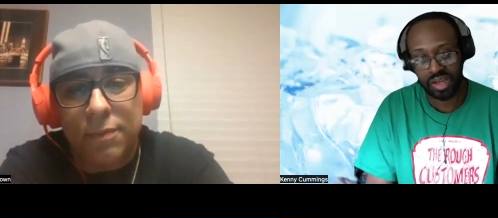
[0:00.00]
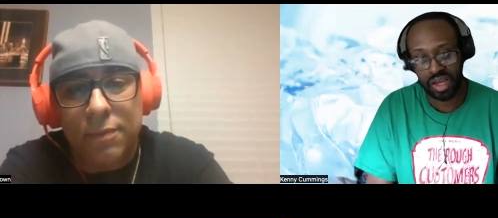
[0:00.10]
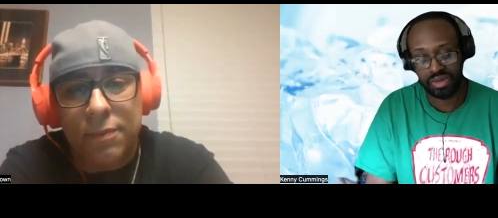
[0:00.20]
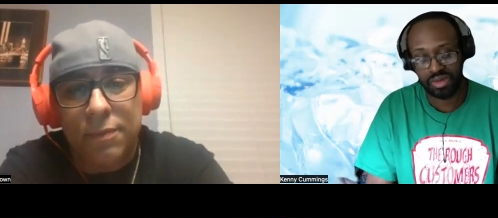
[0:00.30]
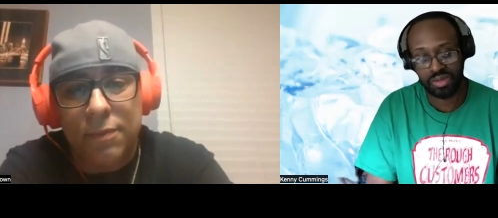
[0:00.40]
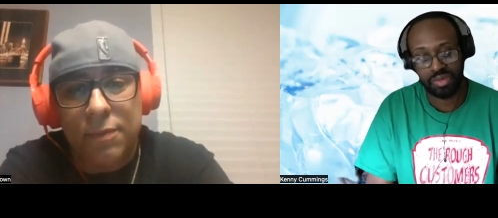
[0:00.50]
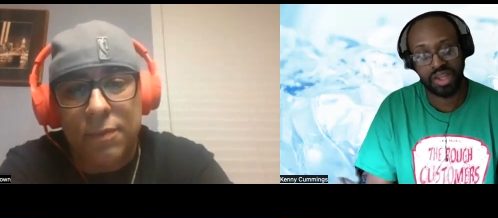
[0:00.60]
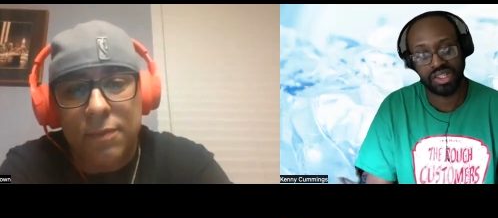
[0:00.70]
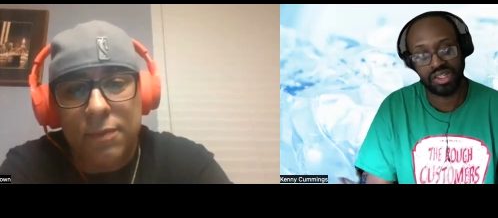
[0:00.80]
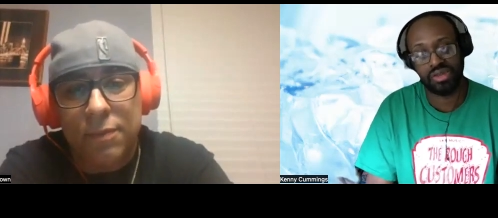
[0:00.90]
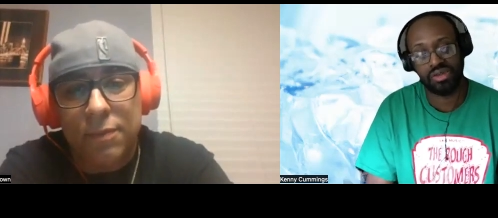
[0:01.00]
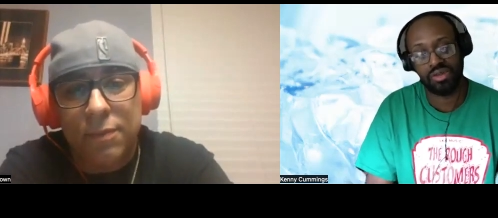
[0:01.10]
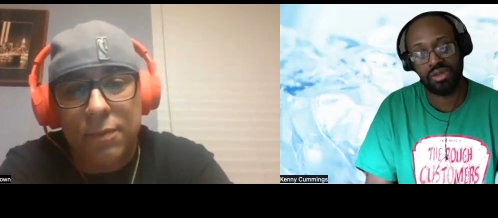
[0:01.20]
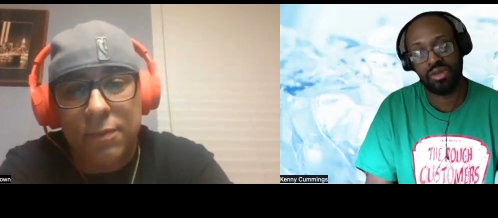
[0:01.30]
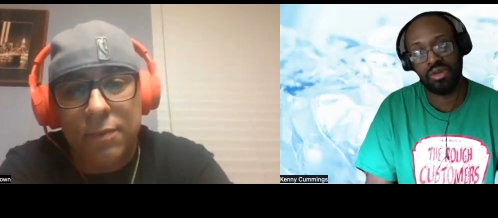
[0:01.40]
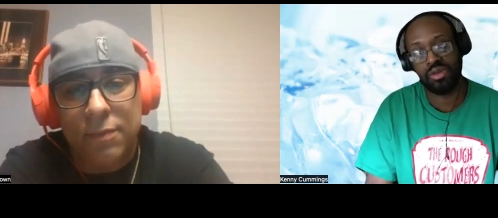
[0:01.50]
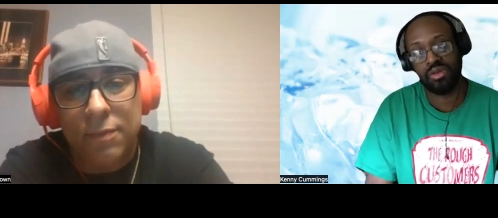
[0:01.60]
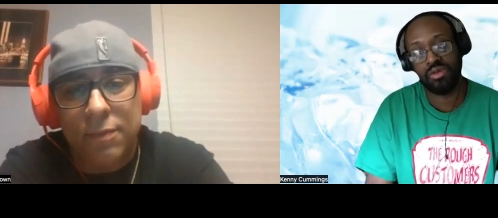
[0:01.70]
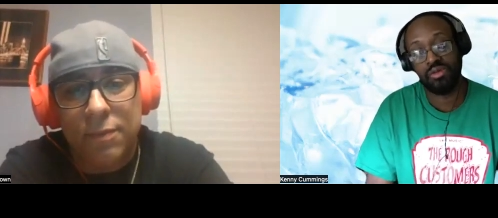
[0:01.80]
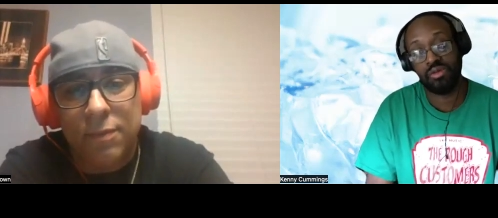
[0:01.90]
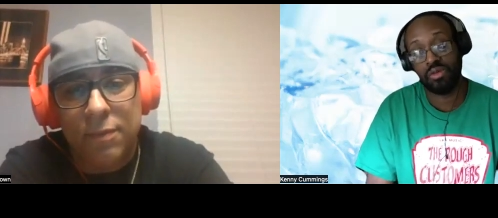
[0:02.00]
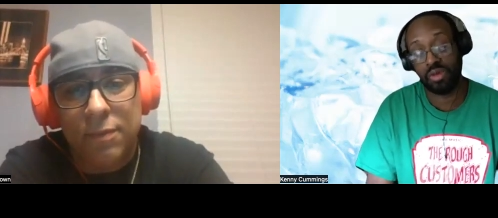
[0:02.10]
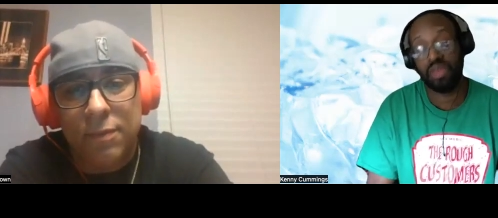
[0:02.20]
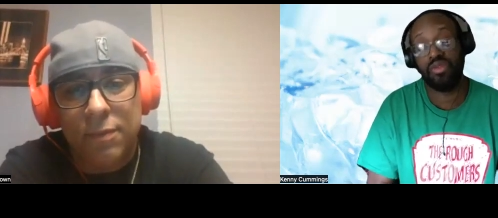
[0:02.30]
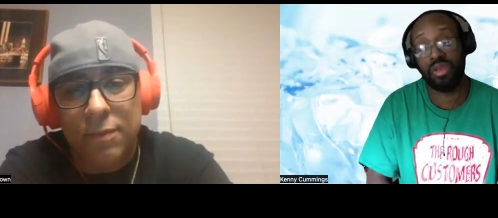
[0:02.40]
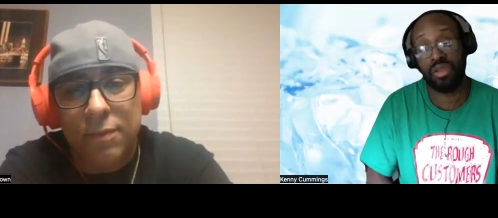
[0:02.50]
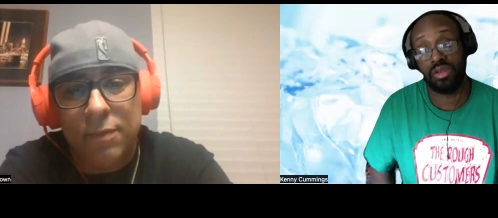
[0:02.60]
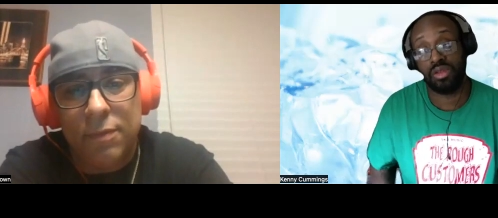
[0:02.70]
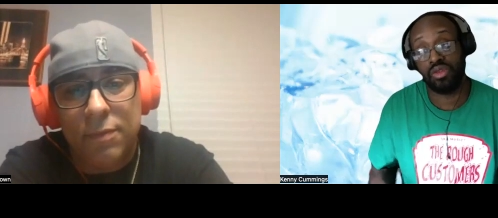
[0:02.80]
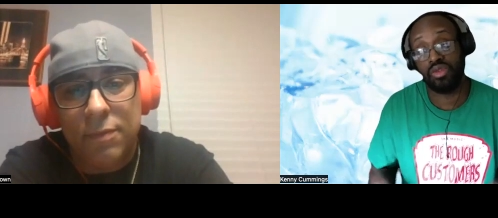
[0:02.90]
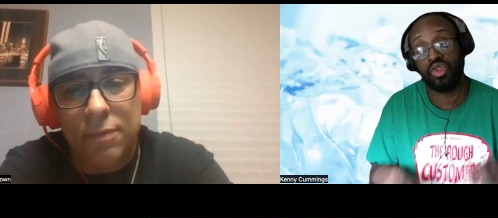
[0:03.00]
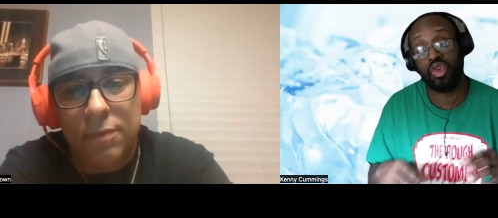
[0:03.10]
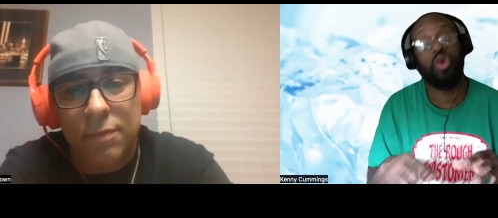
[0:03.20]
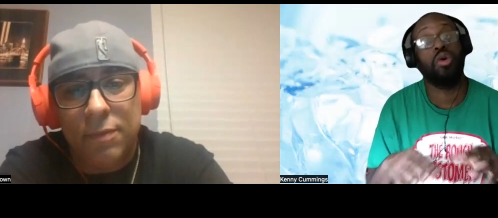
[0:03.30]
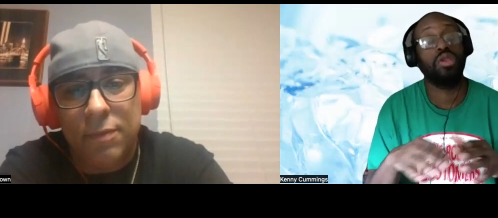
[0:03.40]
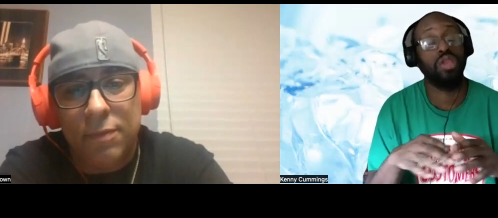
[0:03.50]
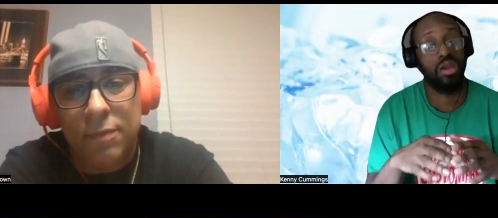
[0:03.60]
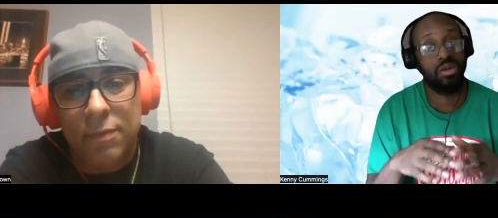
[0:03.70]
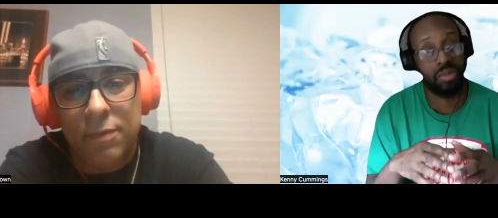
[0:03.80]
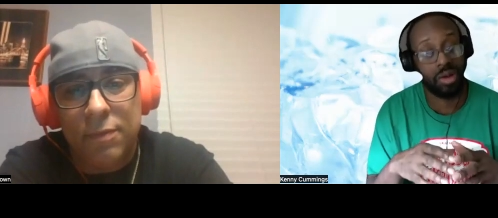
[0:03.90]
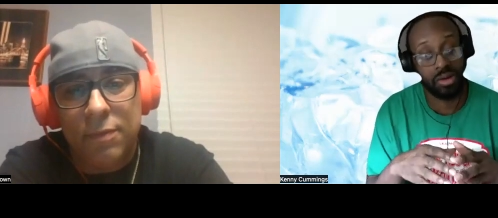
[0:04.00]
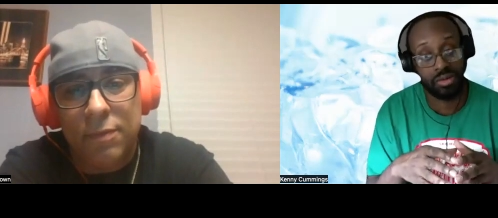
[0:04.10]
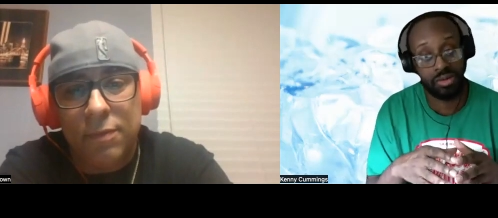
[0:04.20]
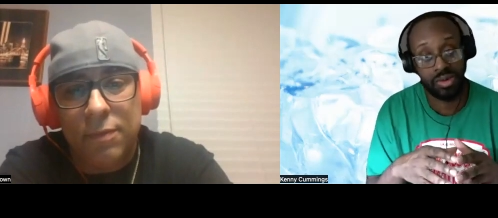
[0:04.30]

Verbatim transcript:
Speaker 1: I respect you for even going that route.